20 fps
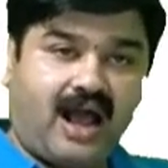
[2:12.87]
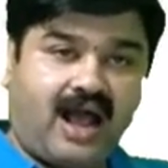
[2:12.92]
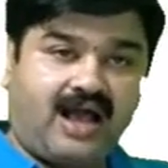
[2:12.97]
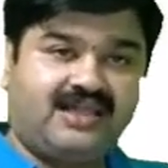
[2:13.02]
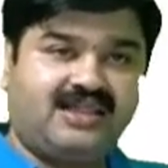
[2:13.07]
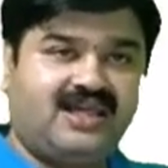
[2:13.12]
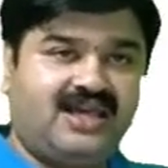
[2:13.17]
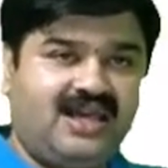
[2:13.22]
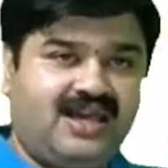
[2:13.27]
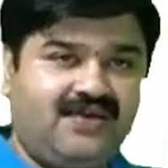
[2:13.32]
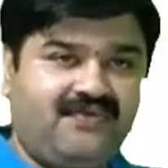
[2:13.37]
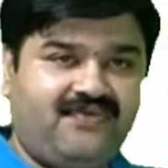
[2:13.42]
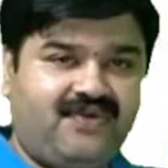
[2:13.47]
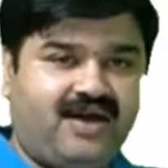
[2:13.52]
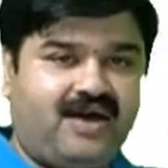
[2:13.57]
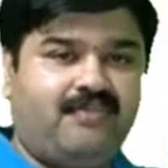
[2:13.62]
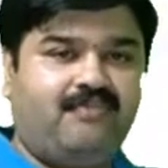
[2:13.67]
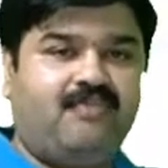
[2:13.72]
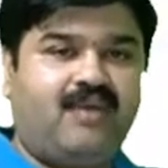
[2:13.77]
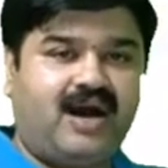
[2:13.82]
achieve
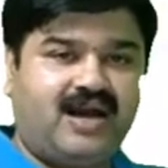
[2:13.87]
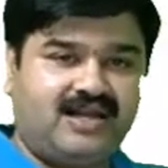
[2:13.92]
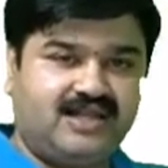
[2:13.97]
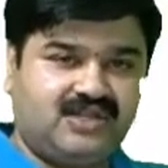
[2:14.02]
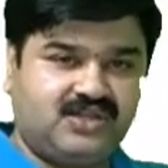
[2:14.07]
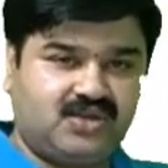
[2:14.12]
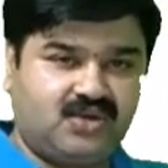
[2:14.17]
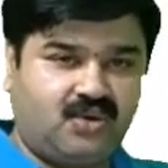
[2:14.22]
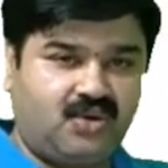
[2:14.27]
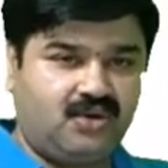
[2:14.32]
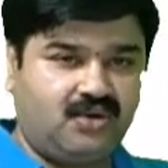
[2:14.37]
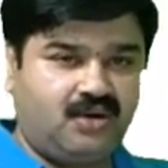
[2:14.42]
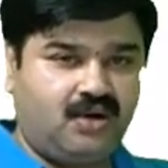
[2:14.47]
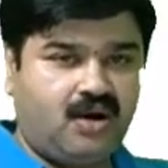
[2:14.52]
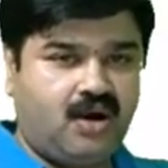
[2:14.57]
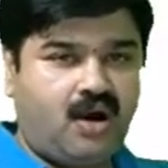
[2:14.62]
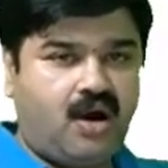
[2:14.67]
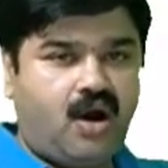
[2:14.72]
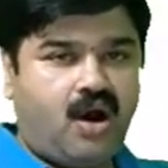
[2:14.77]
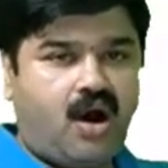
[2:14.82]
a
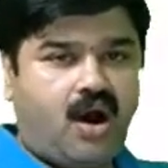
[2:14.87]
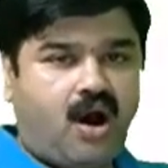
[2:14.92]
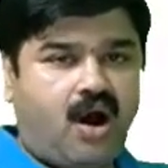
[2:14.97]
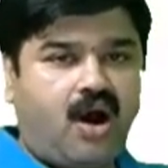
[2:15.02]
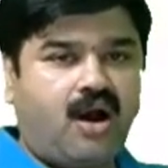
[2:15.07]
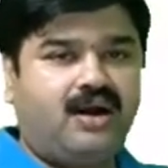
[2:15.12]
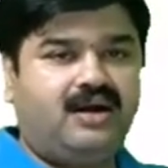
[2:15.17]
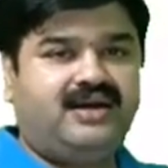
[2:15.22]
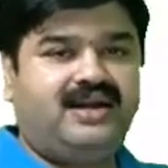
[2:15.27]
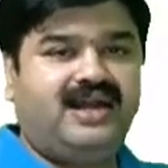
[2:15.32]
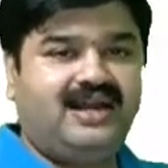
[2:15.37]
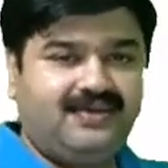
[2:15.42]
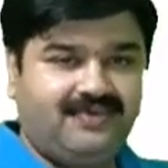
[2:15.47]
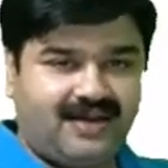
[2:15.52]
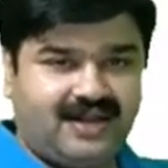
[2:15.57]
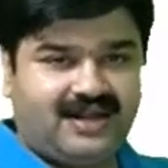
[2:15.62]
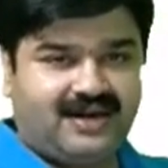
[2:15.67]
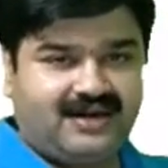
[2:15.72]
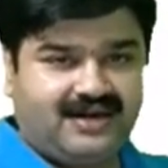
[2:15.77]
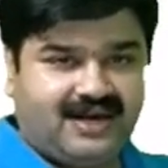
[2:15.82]
milestone or
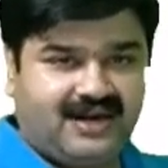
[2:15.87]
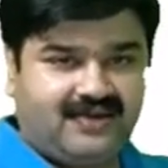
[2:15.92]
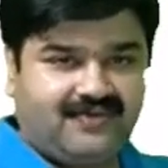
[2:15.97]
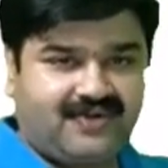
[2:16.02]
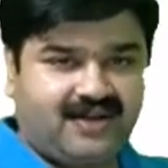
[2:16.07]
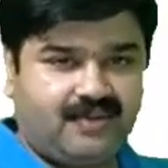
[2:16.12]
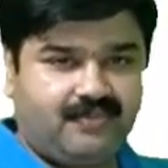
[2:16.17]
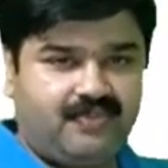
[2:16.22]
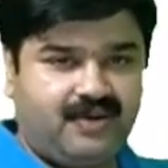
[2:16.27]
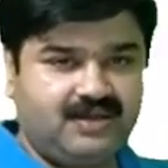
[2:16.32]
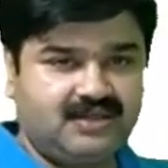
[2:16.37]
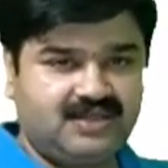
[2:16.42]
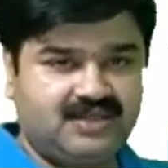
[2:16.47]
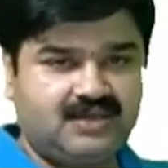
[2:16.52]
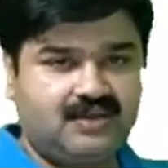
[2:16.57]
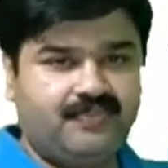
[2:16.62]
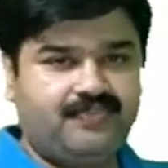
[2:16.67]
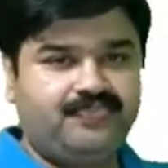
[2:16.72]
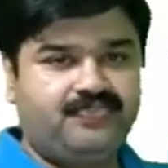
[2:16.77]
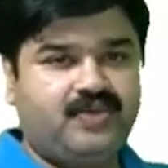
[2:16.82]
deliver the
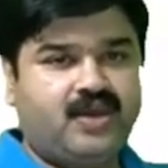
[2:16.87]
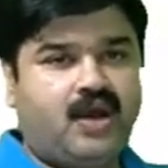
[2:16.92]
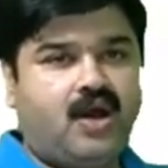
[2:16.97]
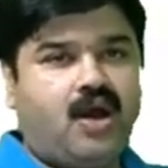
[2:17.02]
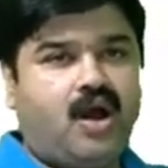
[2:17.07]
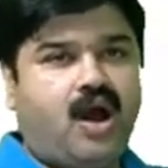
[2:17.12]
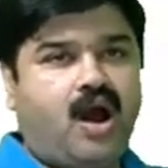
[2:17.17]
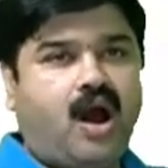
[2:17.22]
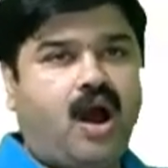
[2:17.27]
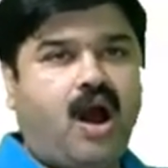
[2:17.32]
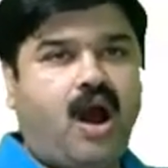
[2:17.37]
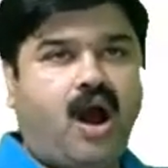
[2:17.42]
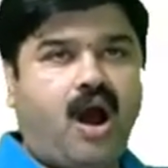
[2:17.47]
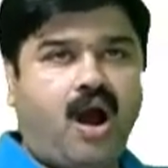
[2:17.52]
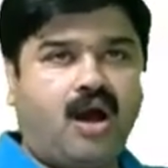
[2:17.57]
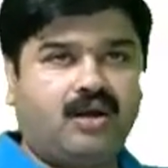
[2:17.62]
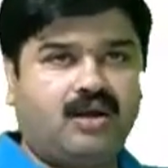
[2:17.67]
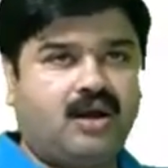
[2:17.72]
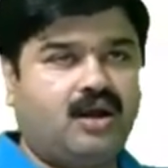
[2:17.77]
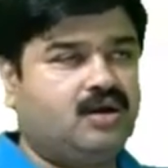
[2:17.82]
deliverables
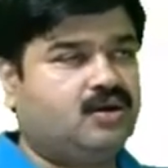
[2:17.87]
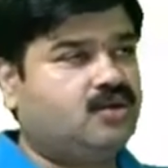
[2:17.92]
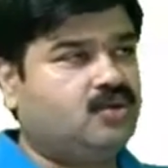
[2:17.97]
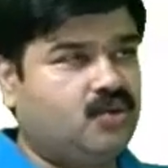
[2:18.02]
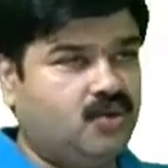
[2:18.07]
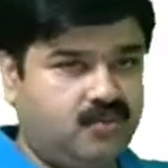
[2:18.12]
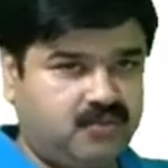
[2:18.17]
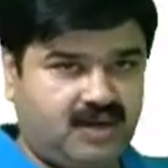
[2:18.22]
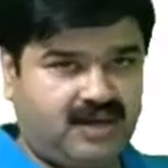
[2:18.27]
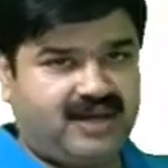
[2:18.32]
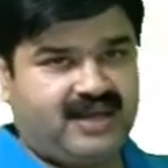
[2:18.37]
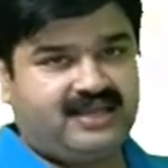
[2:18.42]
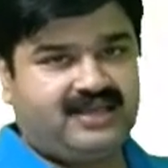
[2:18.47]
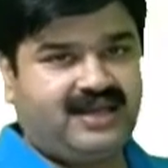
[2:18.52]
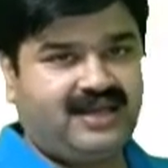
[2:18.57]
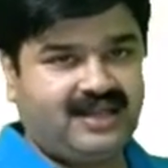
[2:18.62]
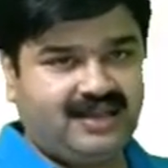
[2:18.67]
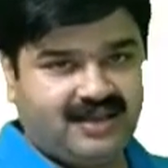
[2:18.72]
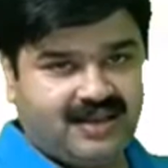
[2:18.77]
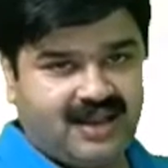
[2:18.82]
are all grouped
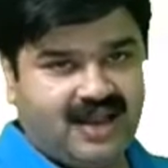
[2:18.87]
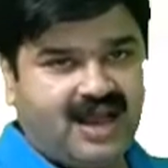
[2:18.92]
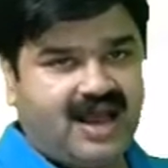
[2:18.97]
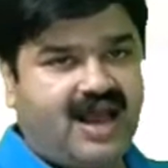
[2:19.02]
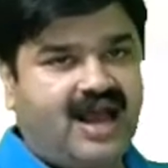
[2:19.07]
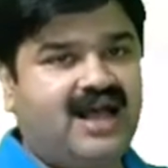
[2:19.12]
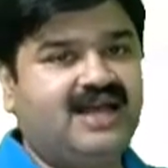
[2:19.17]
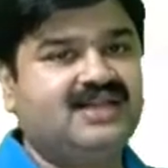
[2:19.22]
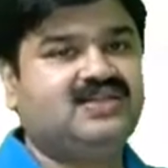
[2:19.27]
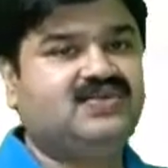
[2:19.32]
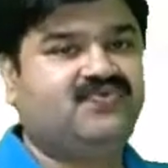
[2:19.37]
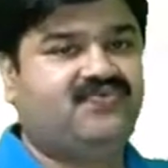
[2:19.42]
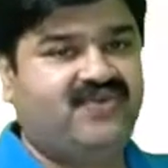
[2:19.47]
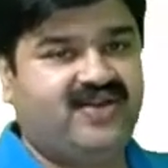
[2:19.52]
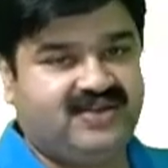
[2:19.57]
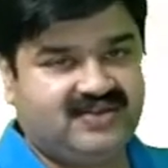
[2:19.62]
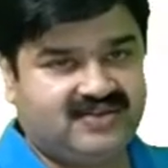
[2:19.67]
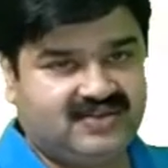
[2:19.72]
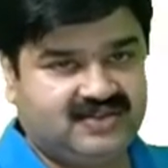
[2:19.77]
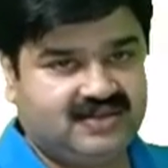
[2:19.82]
together as
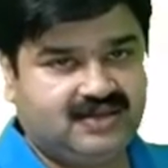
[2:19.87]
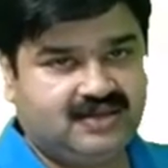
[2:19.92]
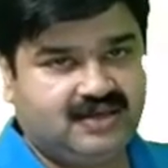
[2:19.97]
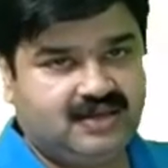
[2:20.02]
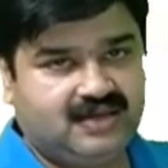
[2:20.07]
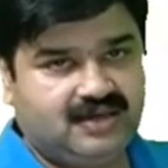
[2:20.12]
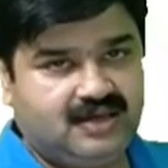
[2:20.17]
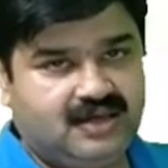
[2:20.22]
phase.